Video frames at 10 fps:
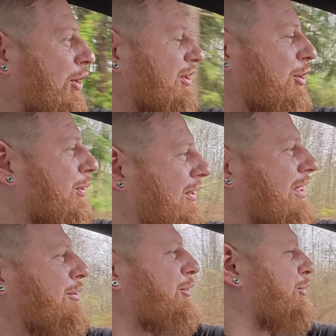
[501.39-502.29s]
You don't get
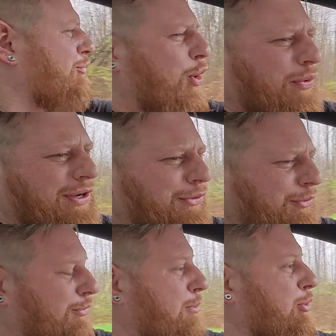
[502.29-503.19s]
that groaning or
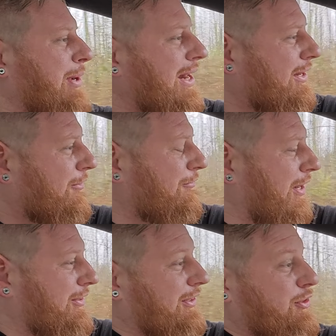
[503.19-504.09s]
rubber banding
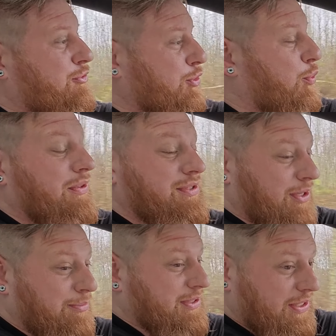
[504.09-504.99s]
effect like you do with
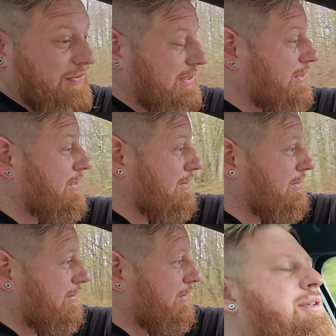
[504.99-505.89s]
some CVTs.